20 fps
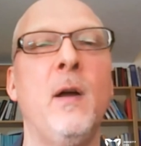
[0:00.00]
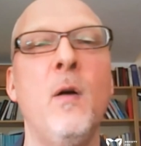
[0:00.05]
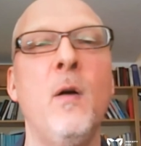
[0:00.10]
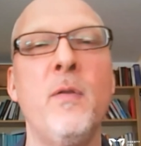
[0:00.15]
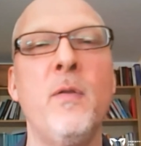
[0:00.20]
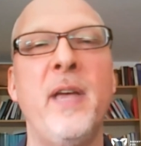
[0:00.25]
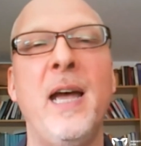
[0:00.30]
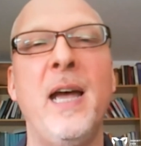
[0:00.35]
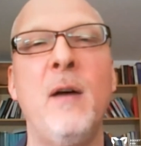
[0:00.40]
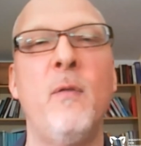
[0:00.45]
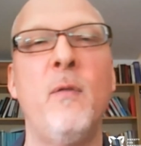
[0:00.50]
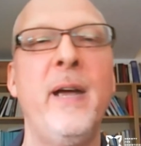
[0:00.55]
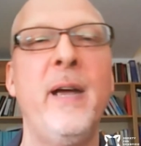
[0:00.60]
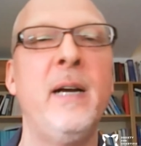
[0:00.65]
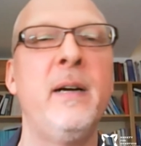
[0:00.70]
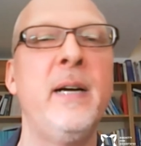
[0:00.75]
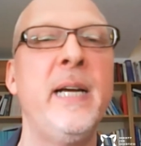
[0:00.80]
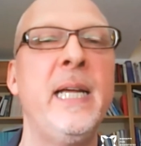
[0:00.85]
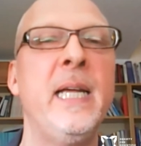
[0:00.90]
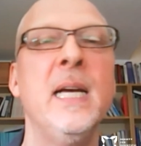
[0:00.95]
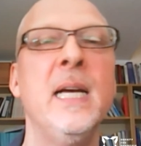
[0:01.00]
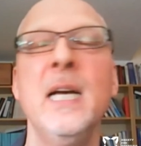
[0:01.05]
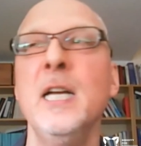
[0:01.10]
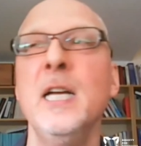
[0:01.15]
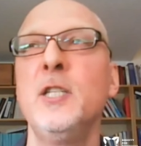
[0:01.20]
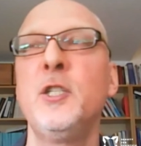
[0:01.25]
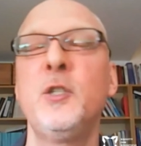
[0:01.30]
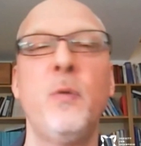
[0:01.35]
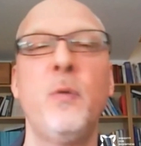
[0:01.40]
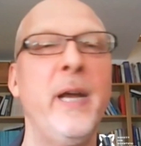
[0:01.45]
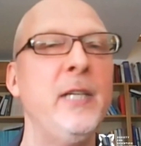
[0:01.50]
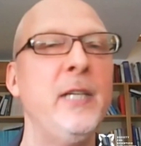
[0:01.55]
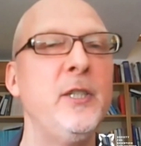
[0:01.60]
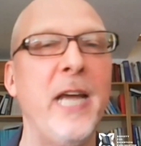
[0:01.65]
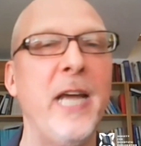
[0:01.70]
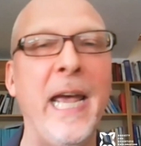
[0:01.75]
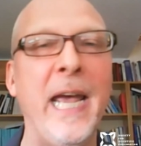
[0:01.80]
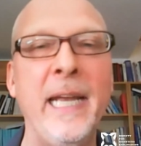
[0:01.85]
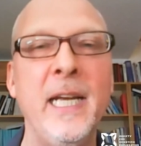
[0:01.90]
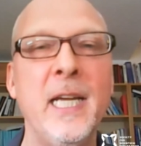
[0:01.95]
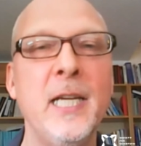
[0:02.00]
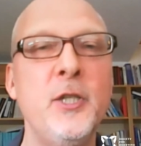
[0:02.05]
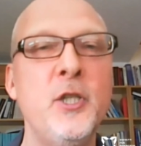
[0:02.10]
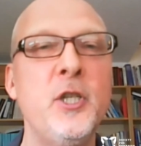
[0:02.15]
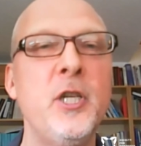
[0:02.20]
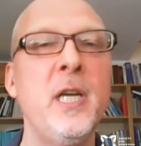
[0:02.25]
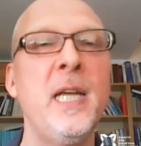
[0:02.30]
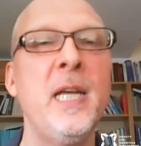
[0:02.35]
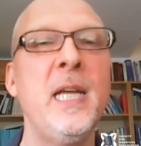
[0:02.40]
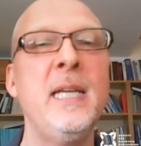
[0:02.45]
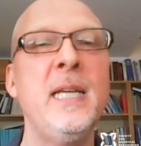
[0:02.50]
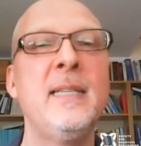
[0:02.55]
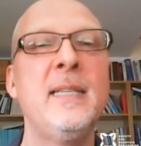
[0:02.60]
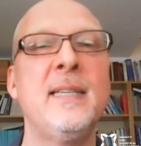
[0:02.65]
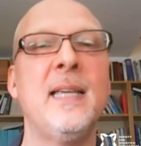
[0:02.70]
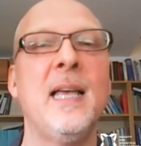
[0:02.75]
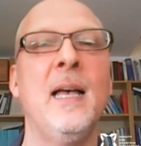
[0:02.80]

oh, there are very strange energies.